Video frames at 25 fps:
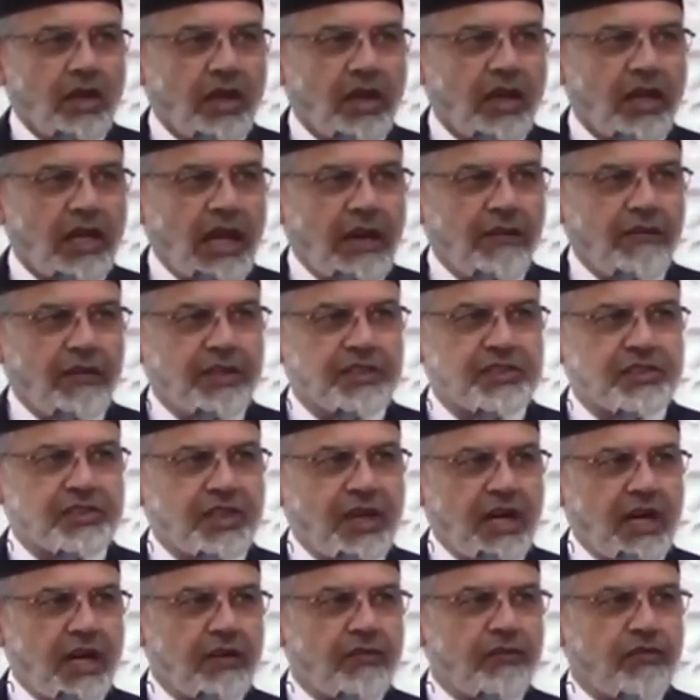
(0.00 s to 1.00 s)
and I will
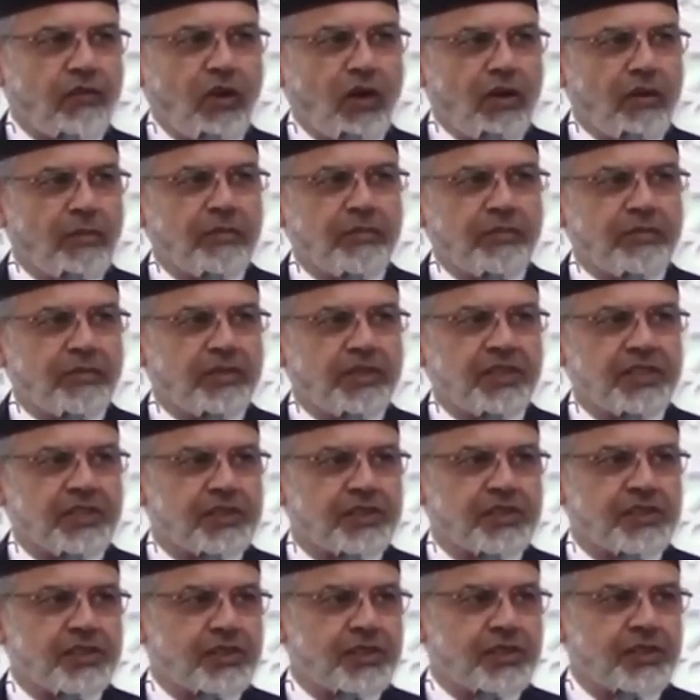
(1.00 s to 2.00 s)
start from
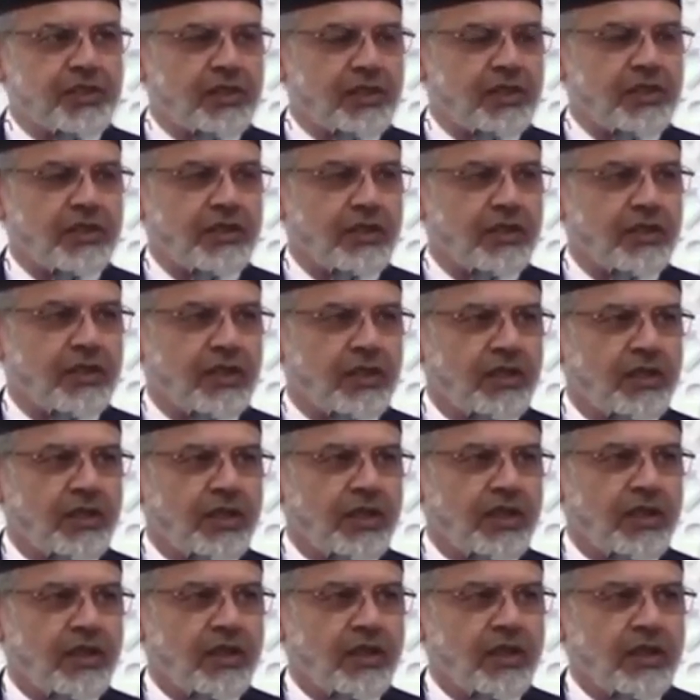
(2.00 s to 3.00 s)
this
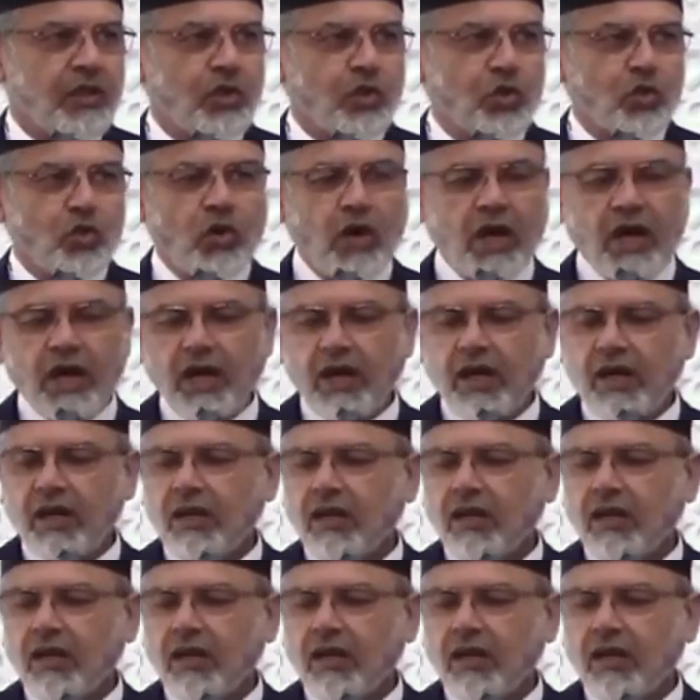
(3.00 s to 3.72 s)
dua